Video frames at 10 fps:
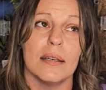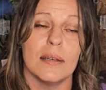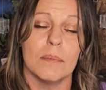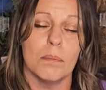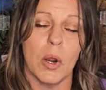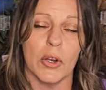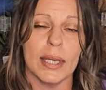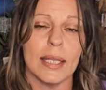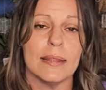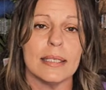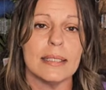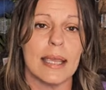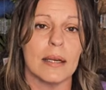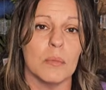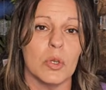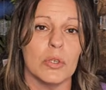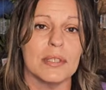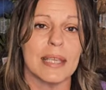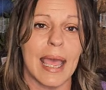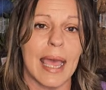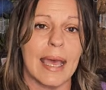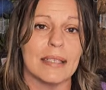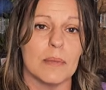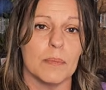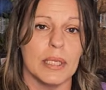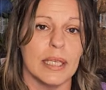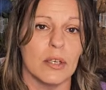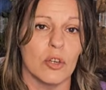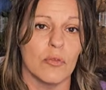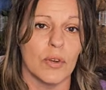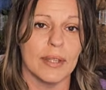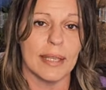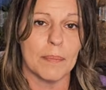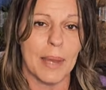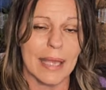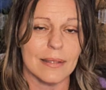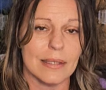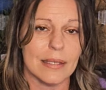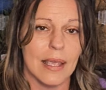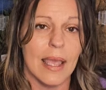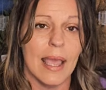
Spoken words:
marketing these animals as beginner-friendly pets